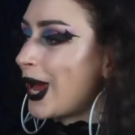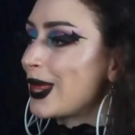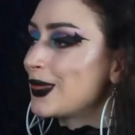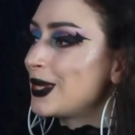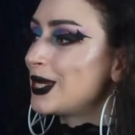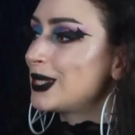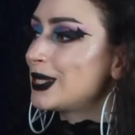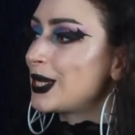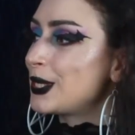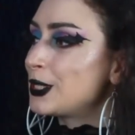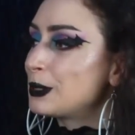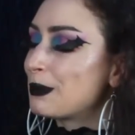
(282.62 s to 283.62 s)
And this
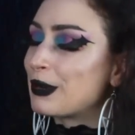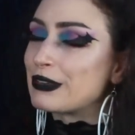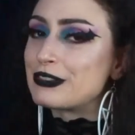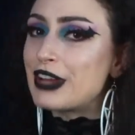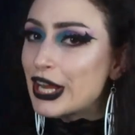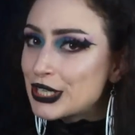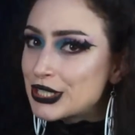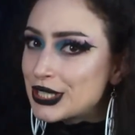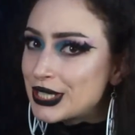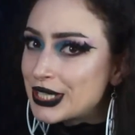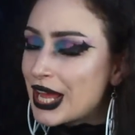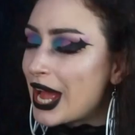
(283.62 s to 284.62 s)
is perfection.